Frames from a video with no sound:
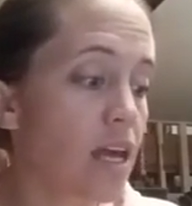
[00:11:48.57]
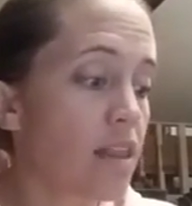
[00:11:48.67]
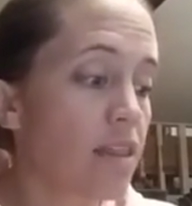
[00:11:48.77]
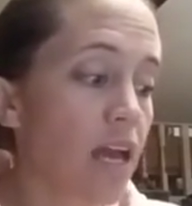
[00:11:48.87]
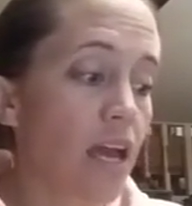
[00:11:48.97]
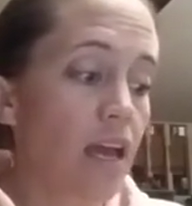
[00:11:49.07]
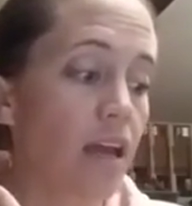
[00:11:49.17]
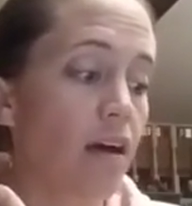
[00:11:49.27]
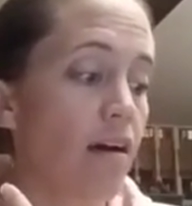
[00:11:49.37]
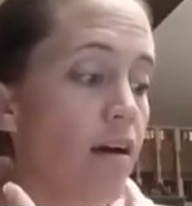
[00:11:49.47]
They
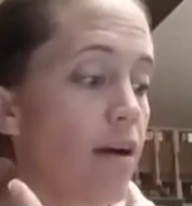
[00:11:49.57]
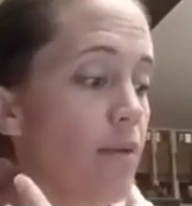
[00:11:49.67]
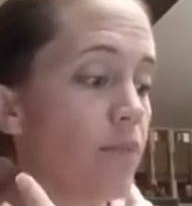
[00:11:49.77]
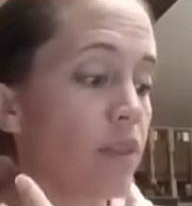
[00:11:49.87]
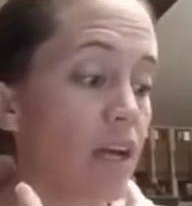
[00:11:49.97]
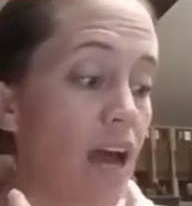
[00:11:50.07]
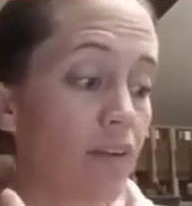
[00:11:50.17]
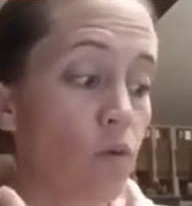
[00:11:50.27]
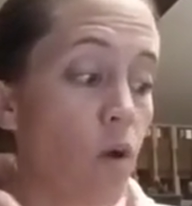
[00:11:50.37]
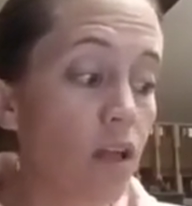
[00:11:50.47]
um, they have
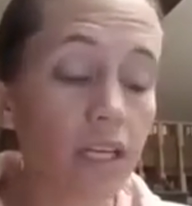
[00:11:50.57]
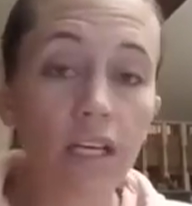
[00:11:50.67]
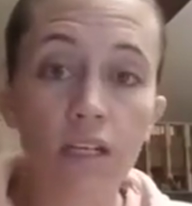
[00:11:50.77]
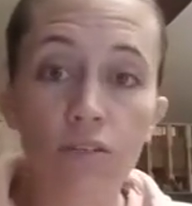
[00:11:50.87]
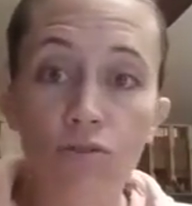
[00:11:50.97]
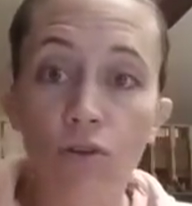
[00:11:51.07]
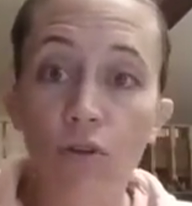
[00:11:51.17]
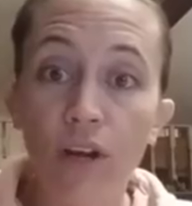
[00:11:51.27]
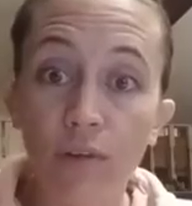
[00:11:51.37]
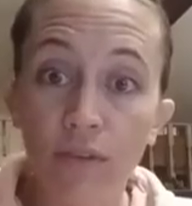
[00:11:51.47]
quality control.
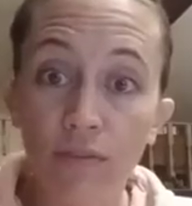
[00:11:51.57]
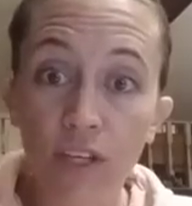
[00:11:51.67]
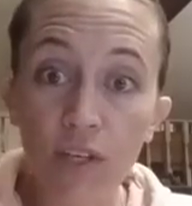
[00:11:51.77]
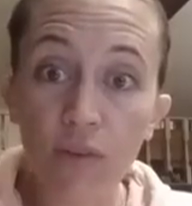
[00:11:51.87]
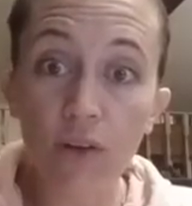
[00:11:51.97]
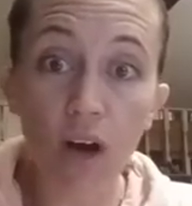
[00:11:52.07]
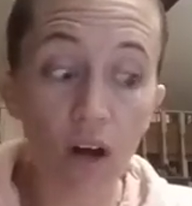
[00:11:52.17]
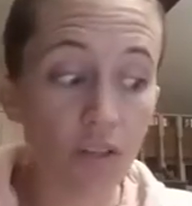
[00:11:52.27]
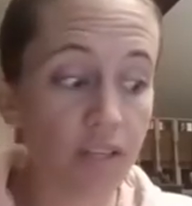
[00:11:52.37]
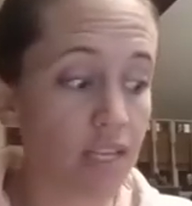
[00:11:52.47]
They're reviewed all
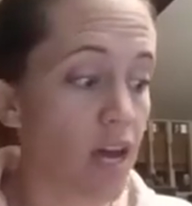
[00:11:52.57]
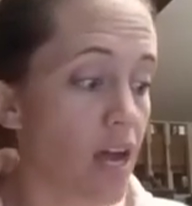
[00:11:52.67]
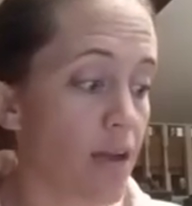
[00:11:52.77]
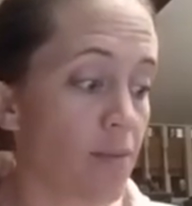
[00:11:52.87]
the time.